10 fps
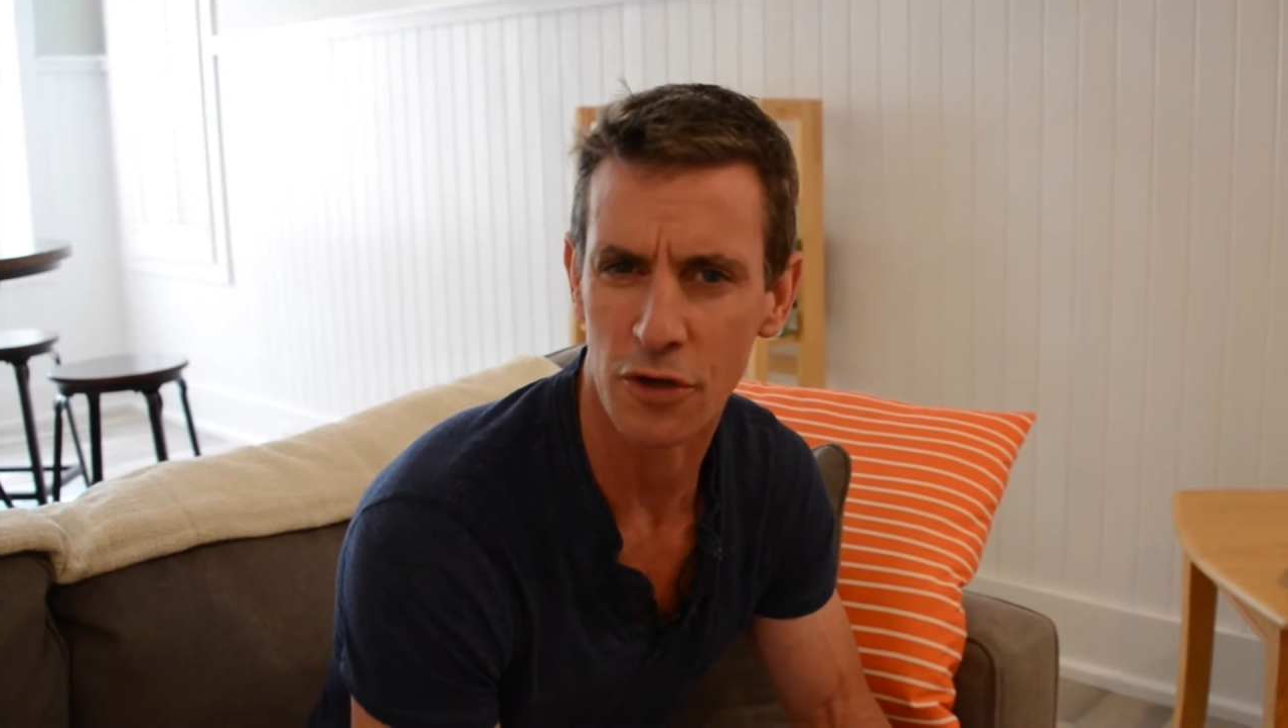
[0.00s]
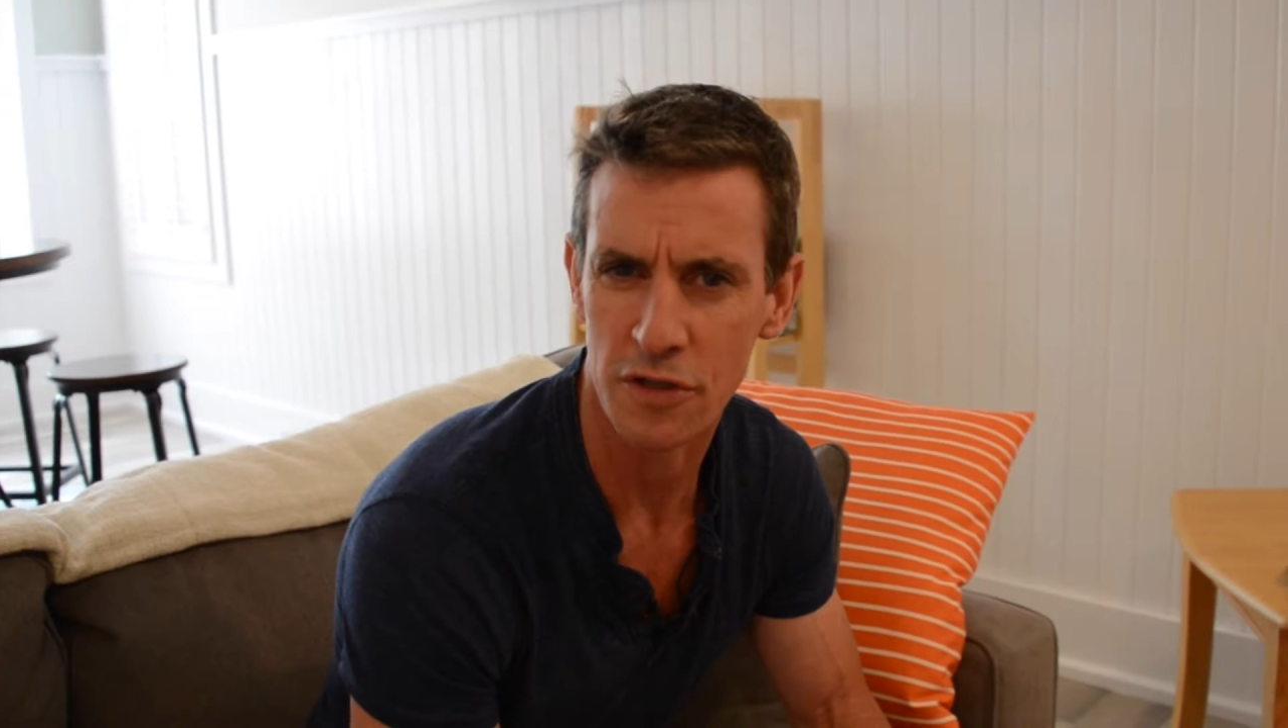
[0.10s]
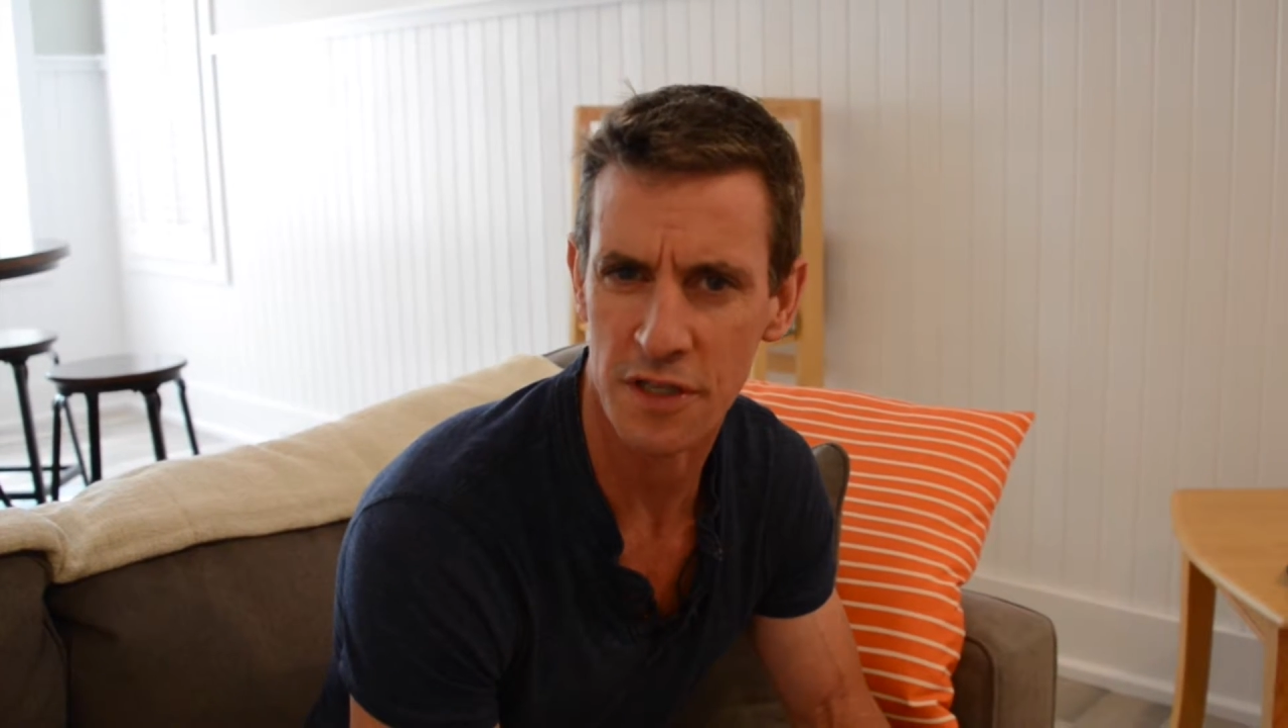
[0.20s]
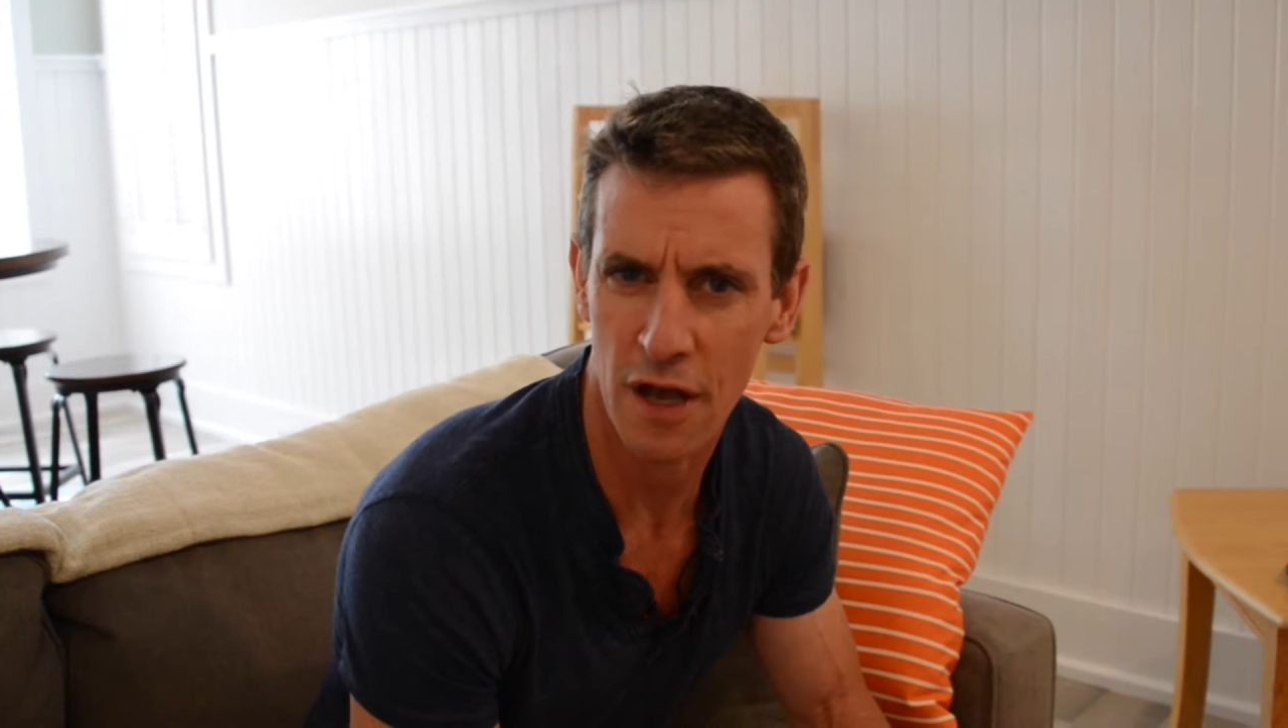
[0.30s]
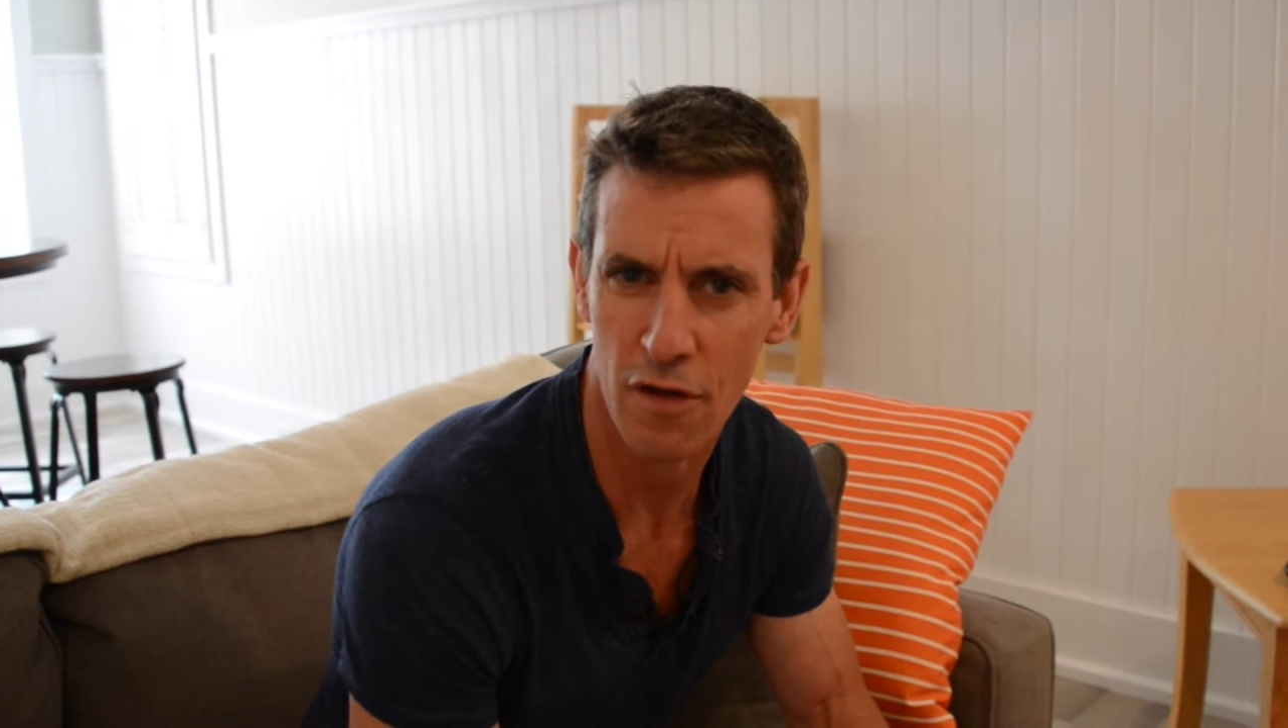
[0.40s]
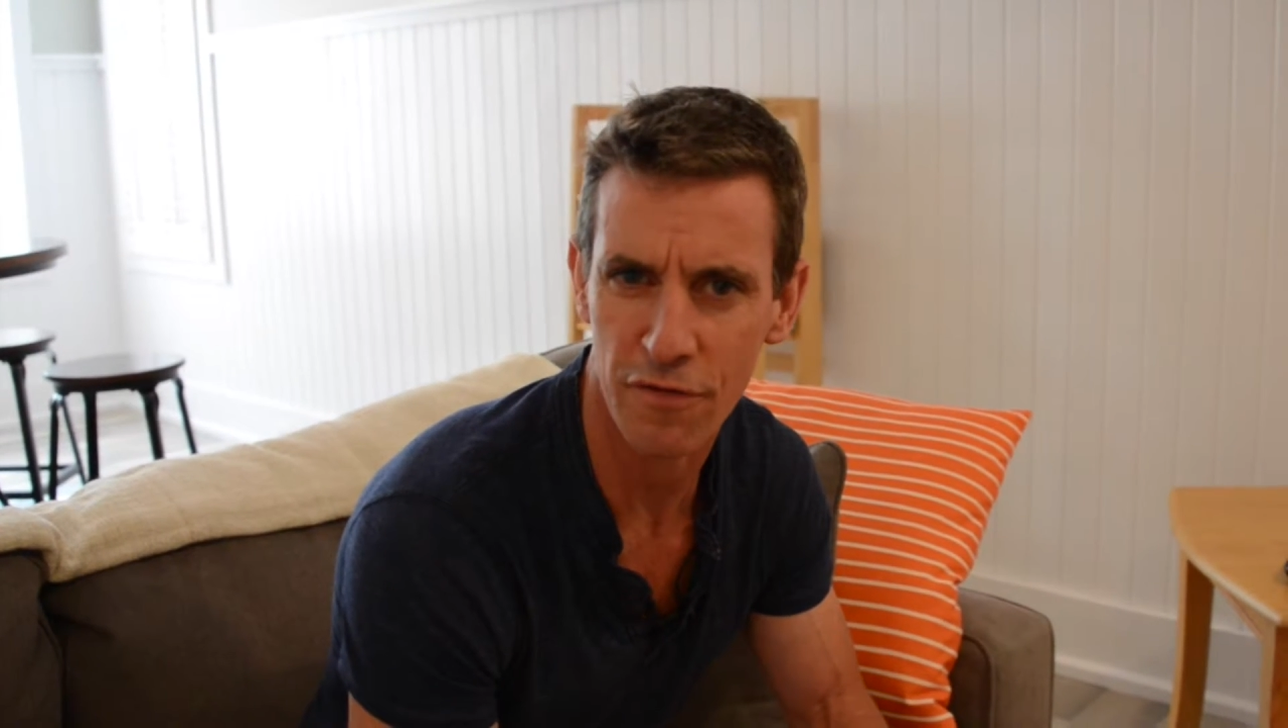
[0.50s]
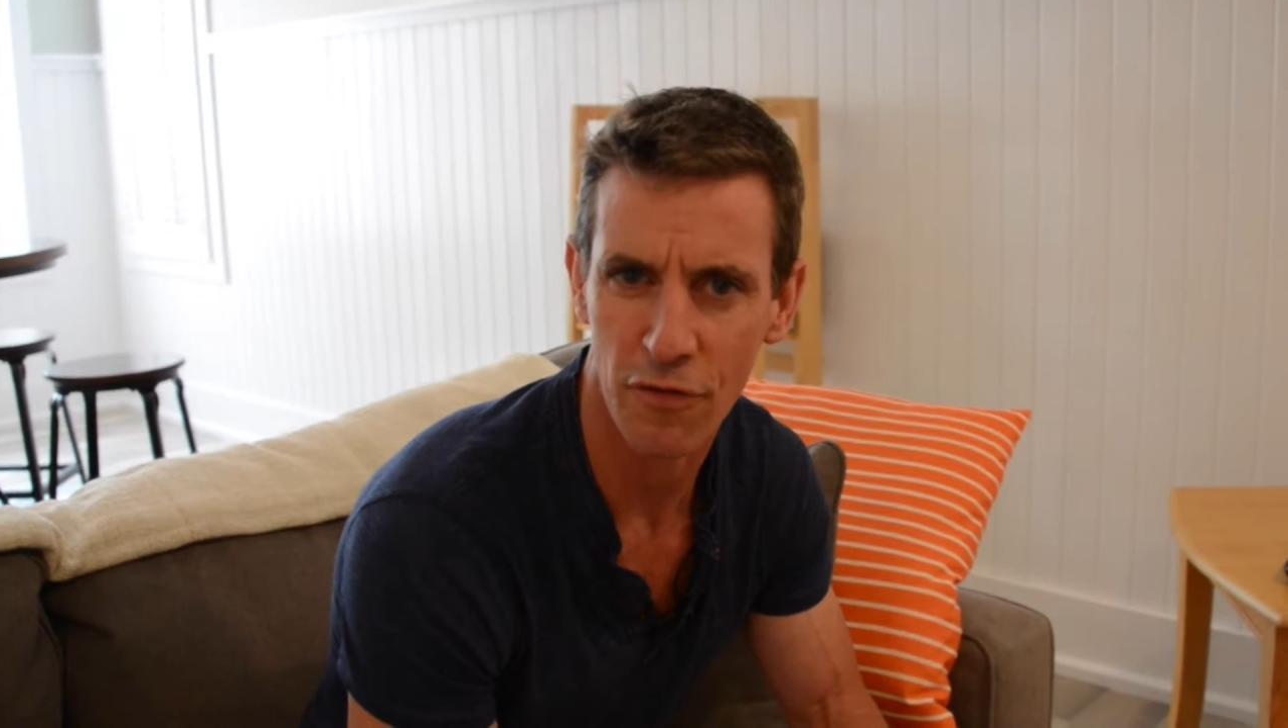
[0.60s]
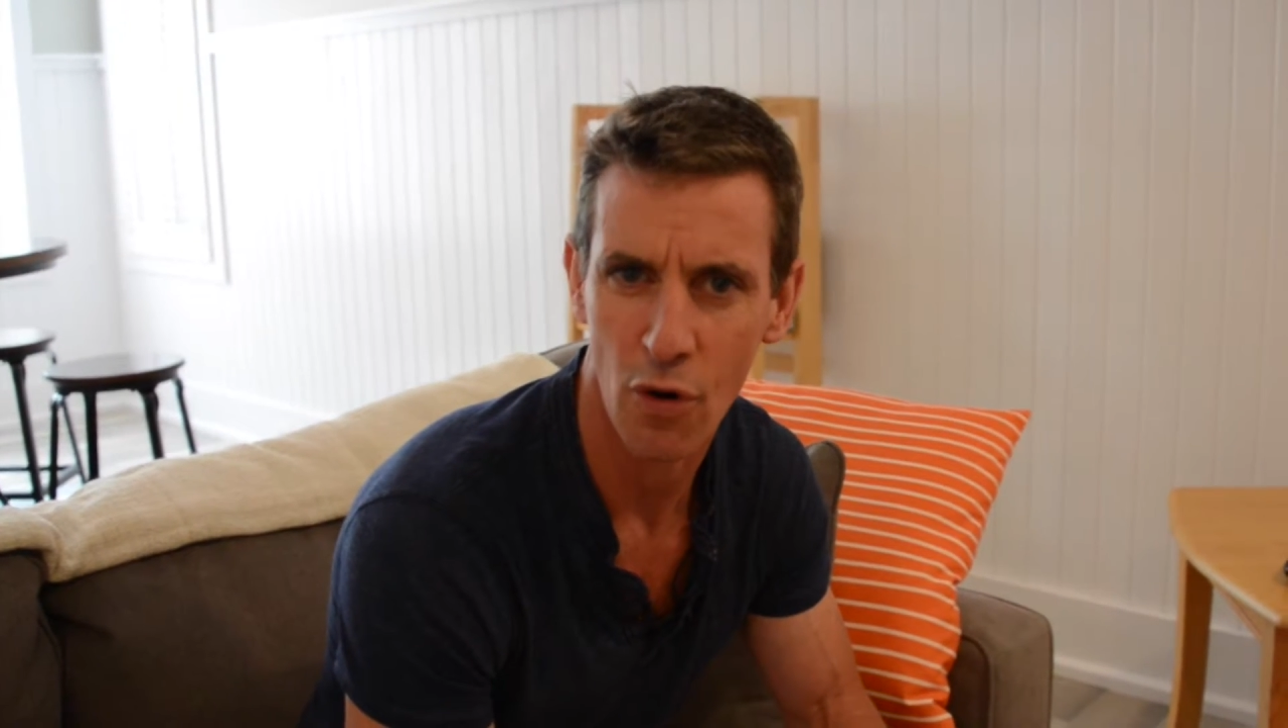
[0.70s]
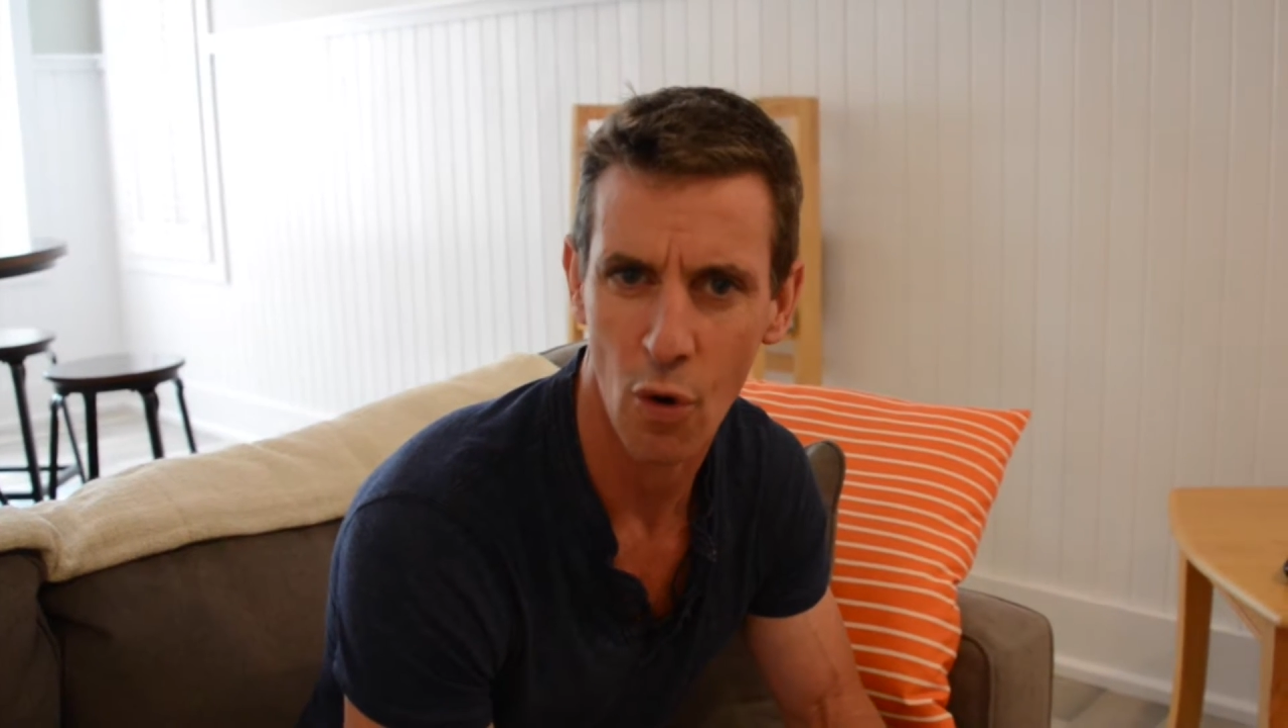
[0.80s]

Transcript: yourself